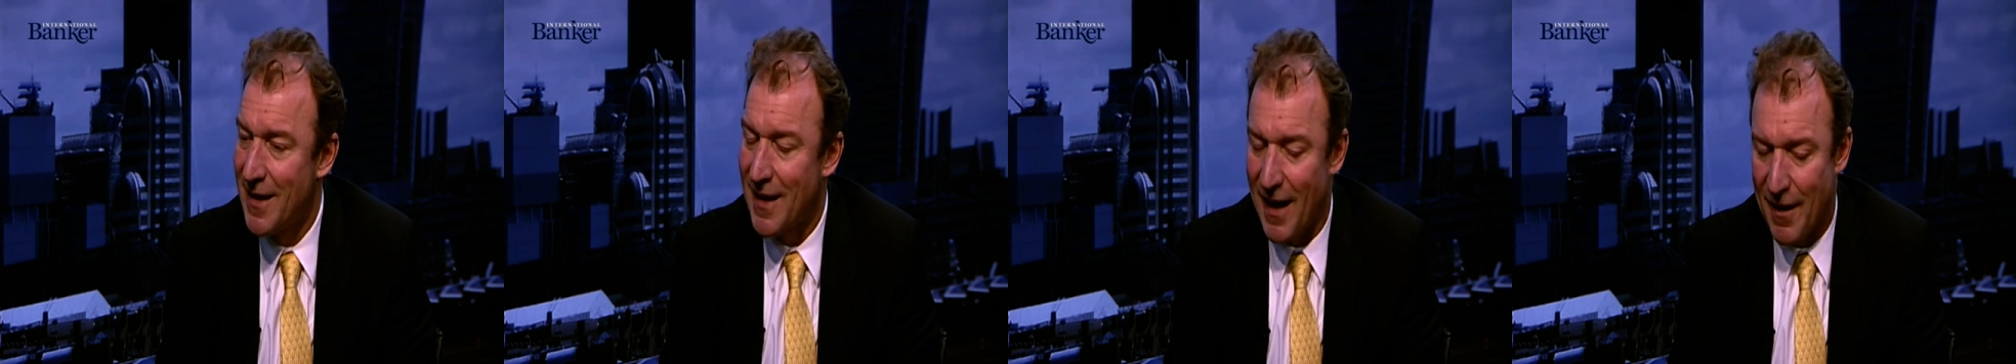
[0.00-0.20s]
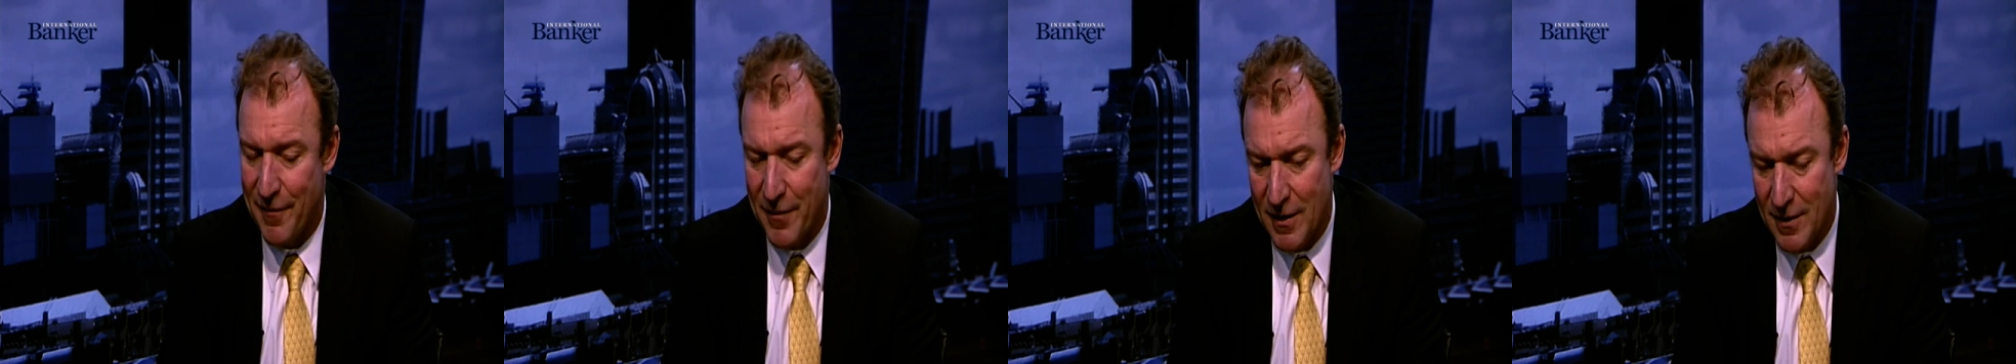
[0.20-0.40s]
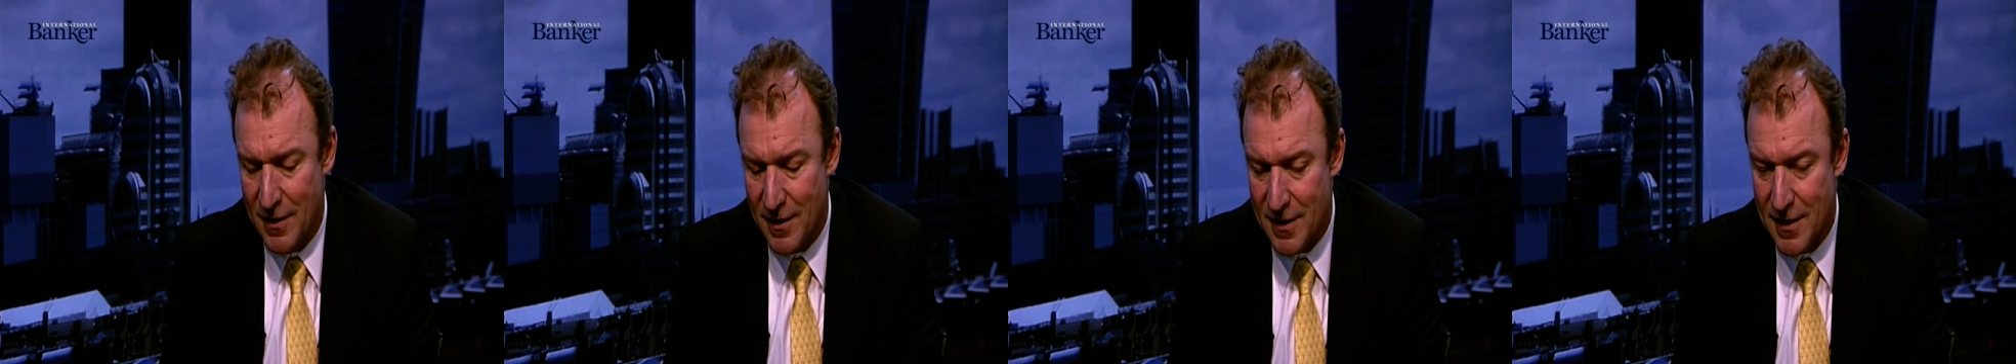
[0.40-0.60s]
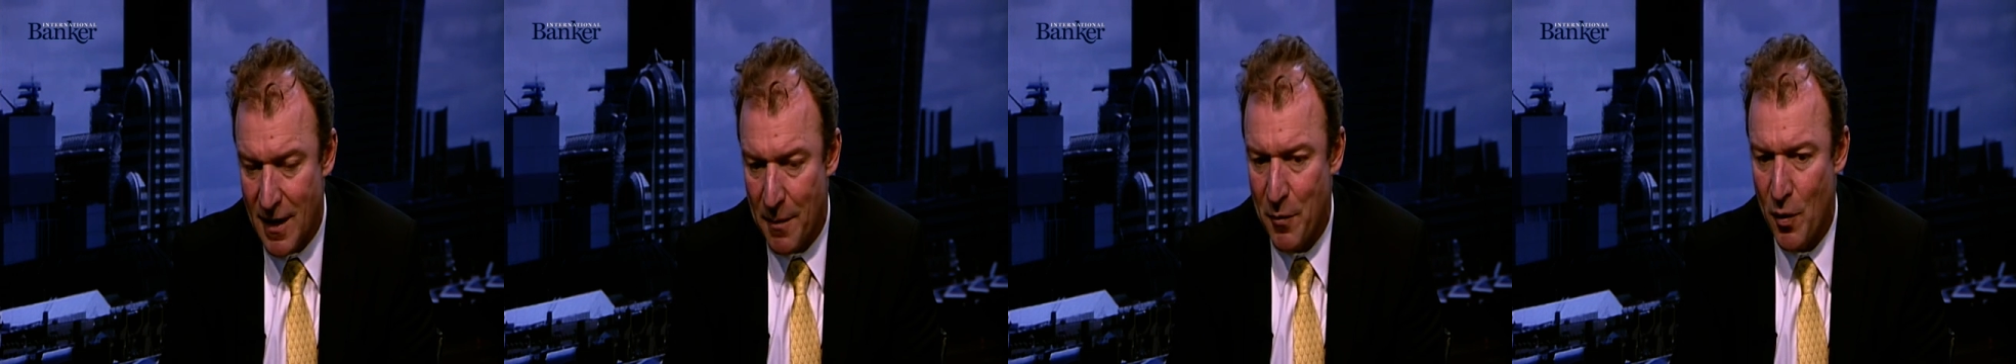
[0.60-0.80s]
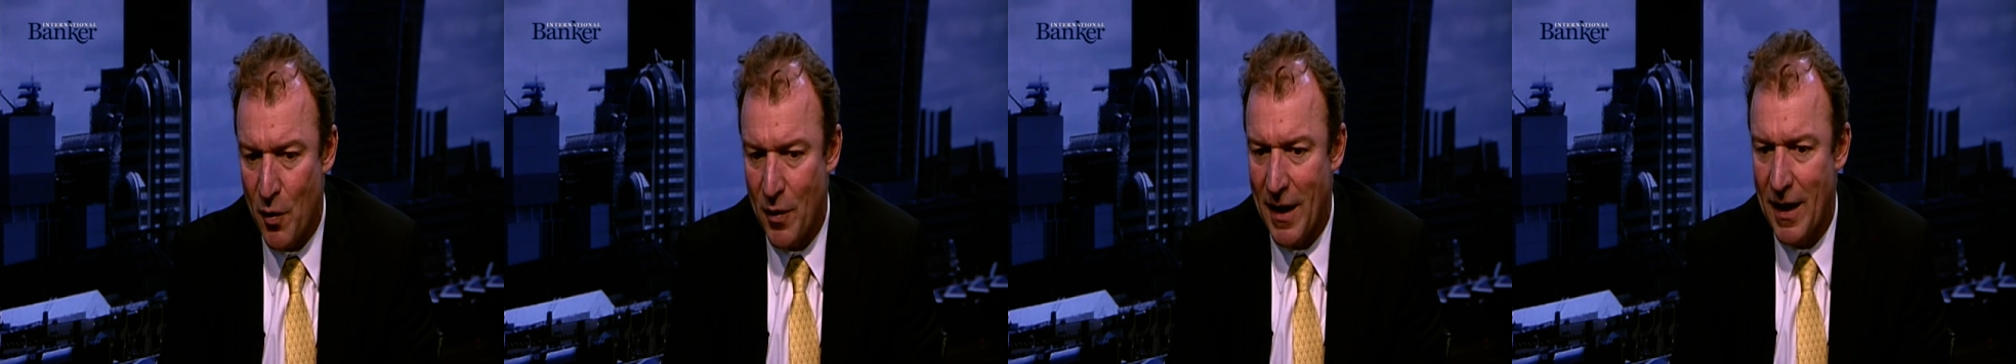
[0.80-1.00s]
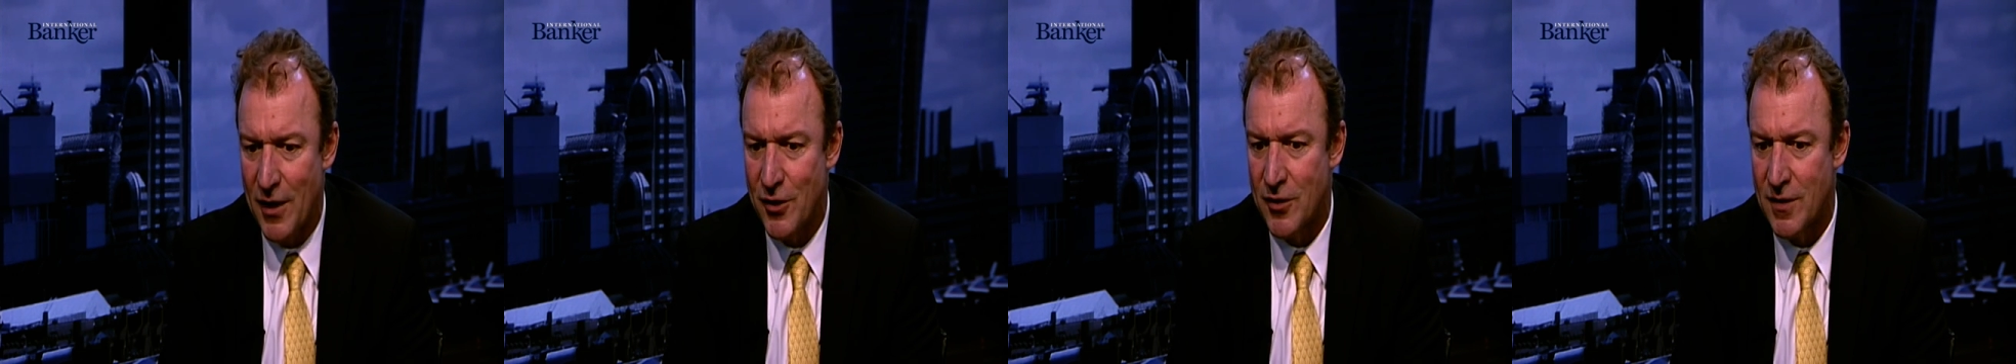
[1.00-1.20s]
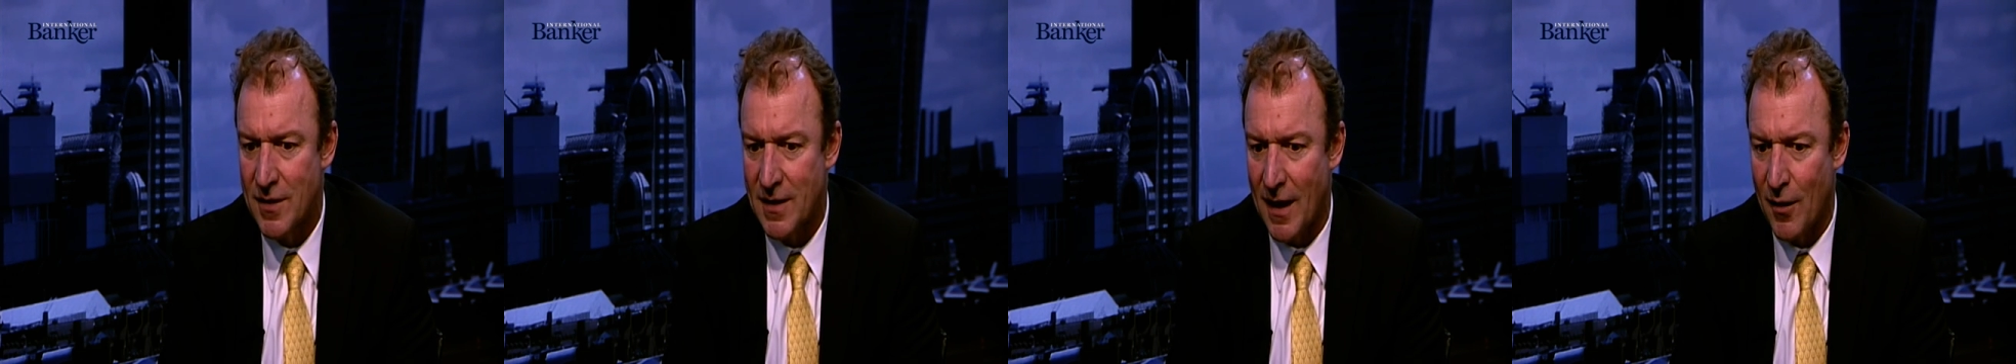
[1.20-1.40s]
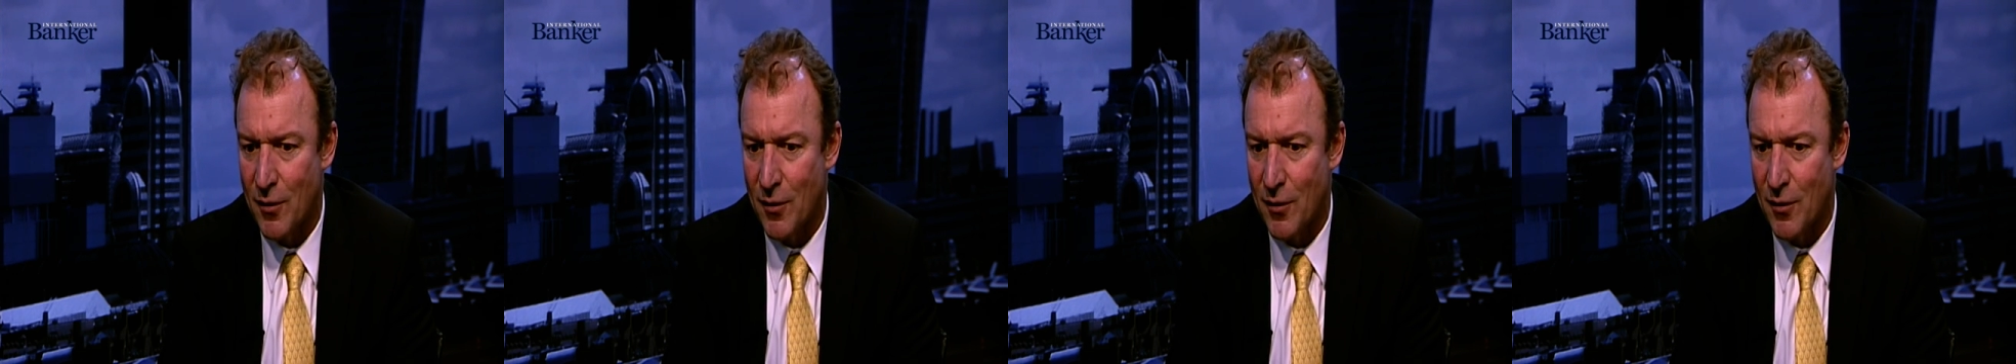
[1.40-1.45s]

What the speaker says: having some locations